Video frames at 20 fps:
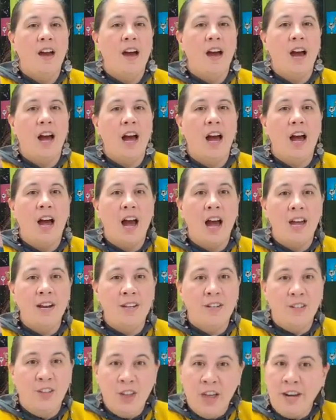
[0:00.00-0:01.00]
uh,
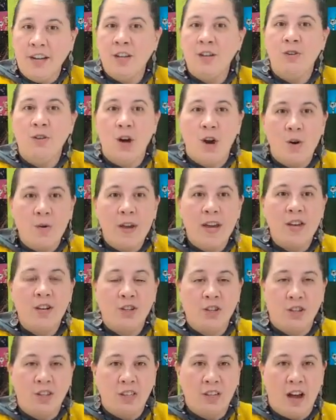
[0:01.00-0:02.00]
letting you know
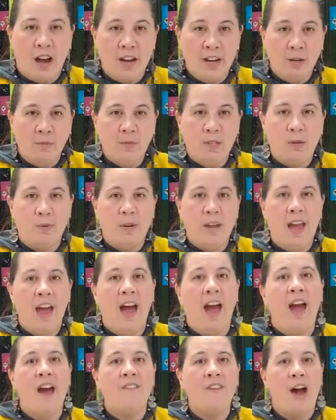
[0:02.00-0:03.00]
each of the items that we
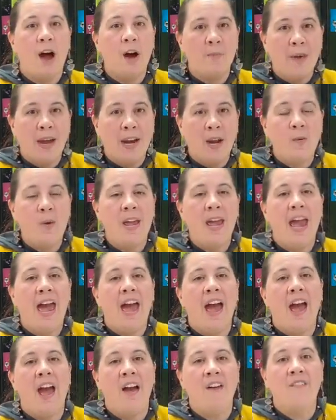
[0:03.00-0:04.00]
have, how many we
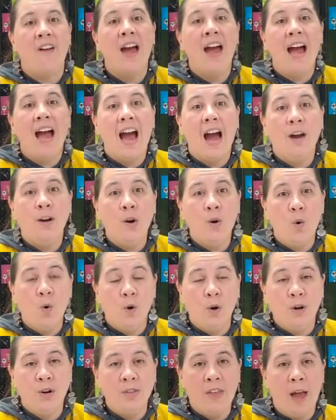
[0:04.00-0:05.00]
have, how to
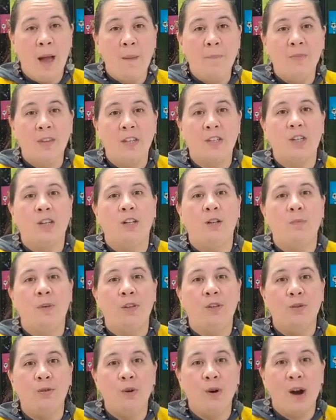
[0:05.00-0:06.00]
order them. It's going to
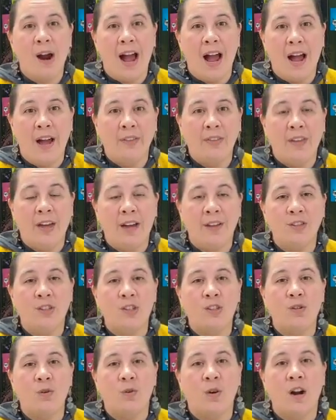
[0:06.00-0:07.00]
be through our online
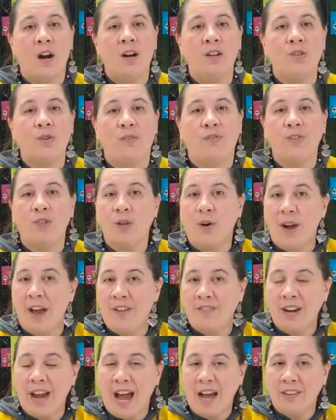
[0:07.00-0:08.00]
store. So if you don't
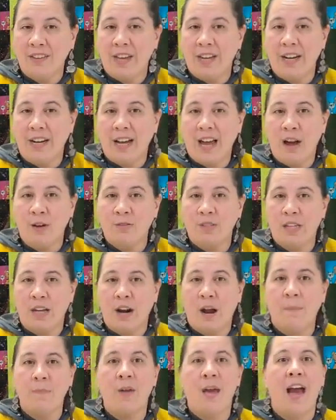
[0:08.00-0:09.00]
have an online account set
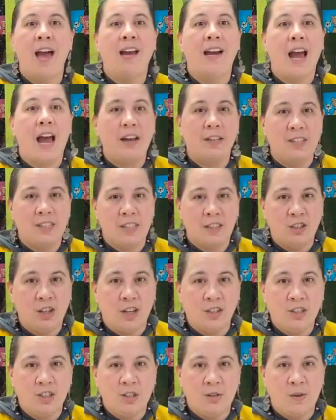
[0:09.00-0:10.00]
up yet, I'd
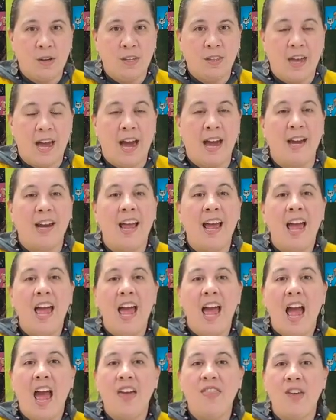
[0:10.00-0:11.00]
suggest doing that.
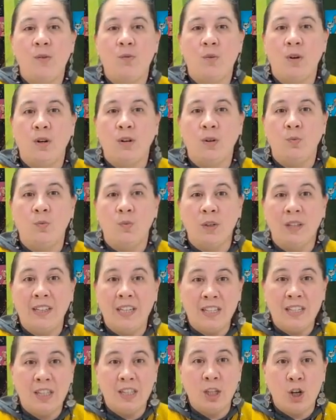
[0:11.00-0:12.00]
And then we'll
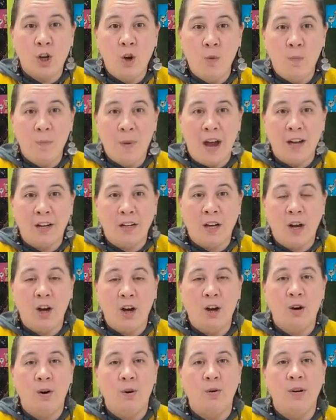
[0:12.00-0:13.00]
release the coupon
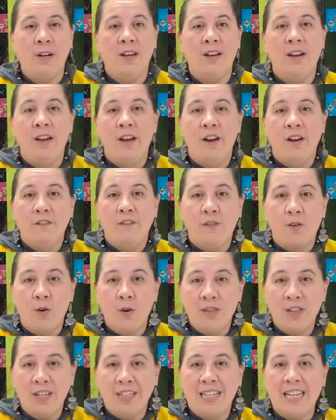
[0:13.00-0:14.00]
code
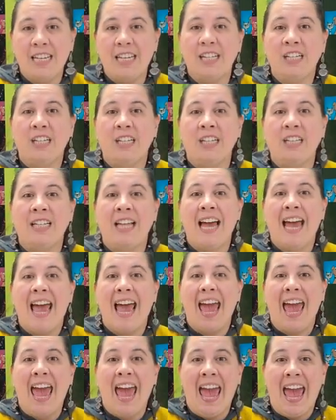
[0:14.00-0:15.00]
for the deal
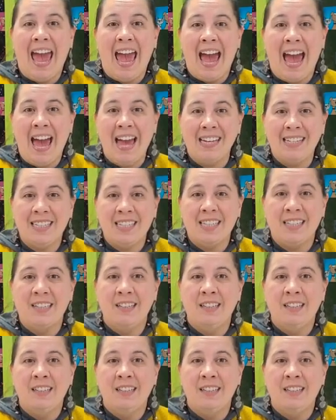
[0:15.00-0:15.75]
at